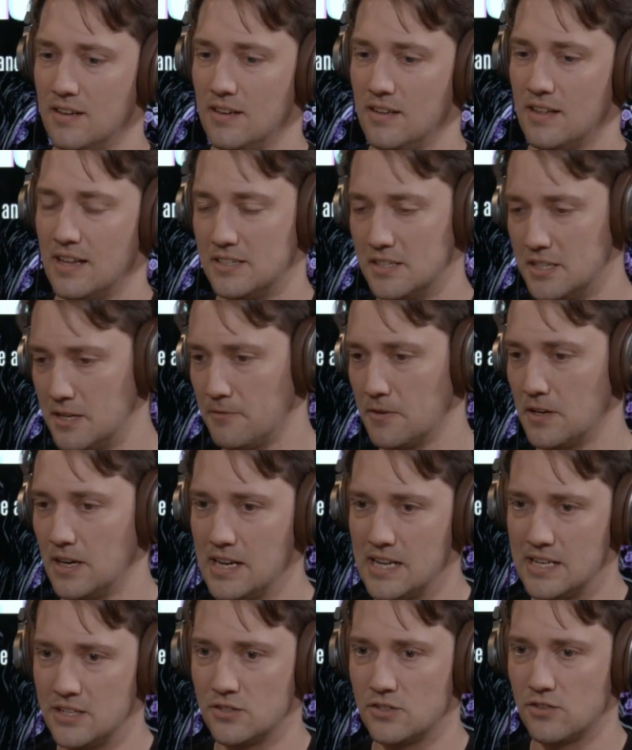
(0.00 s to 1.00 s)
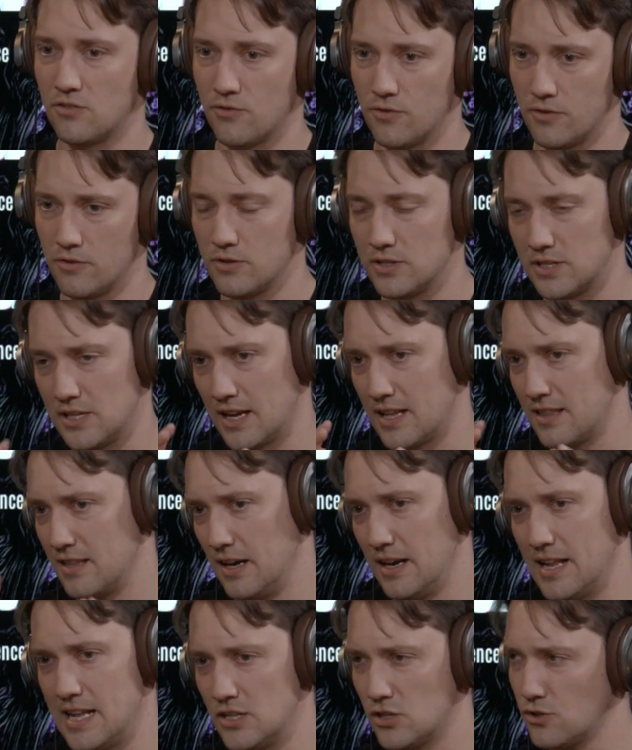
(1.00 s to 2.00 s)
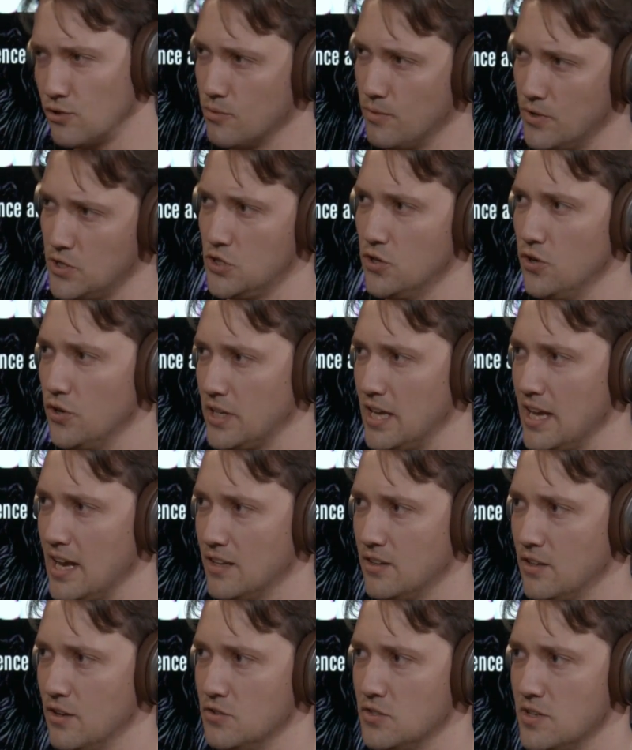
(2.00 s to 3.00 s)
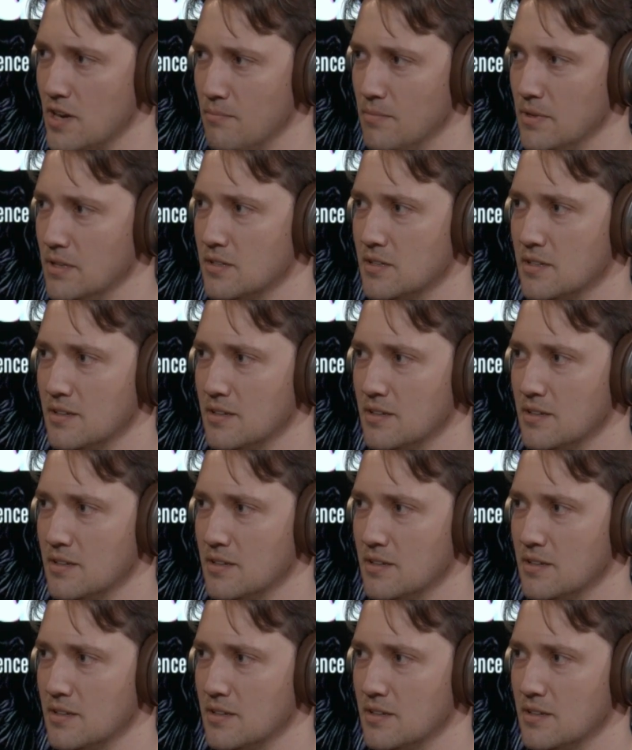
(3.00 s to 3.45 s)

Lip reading: it's a different lens. It's like the lens through which you're looking at those numbers.